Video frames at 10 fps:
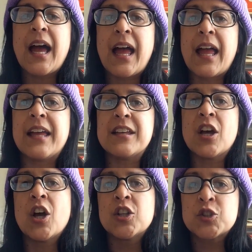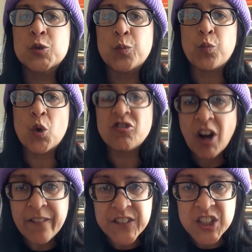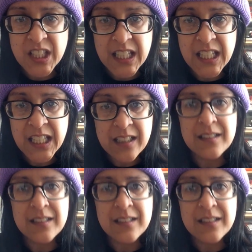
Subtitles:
a Swarovski,